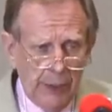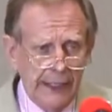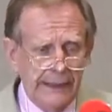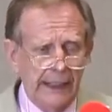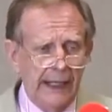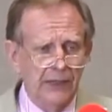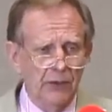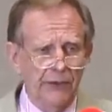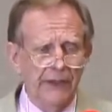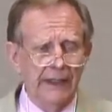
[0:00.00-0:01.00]
but I
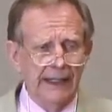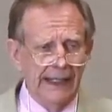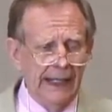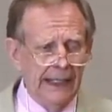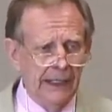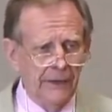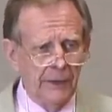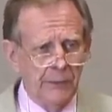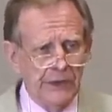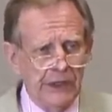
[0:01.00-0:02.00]
don't think that any of
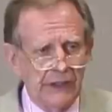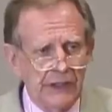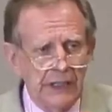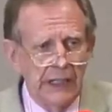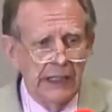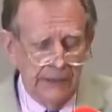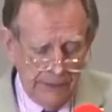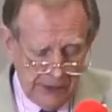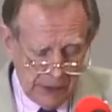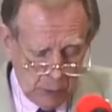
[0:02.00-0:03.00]
them succeed
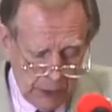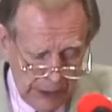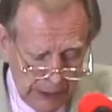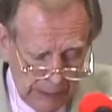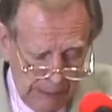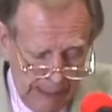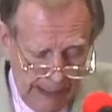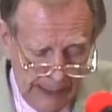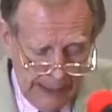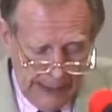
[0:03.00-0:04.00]
very well
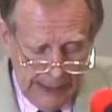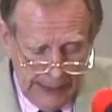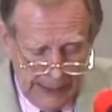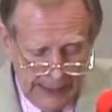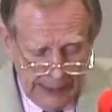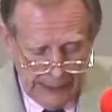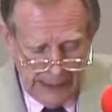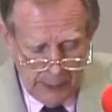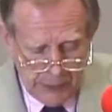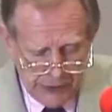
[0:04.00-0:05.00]
in
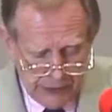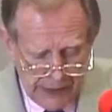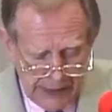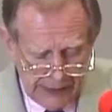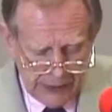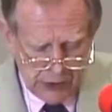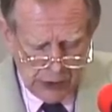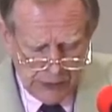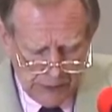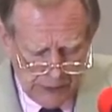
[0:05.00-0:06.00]
demonstrating that
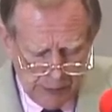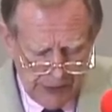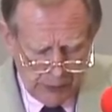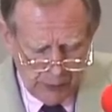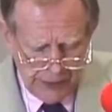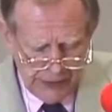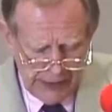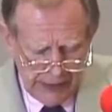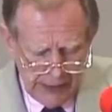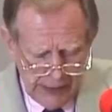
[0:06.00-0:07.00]
Joseph Smith was
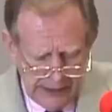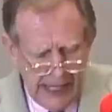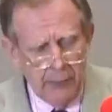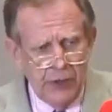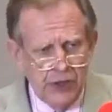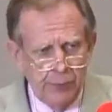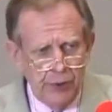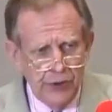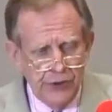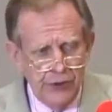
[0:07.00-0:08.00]
a damaged
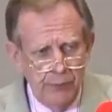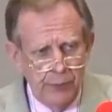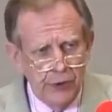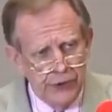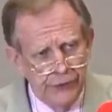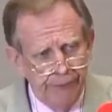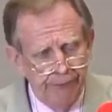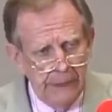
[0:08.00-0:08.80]
pers person,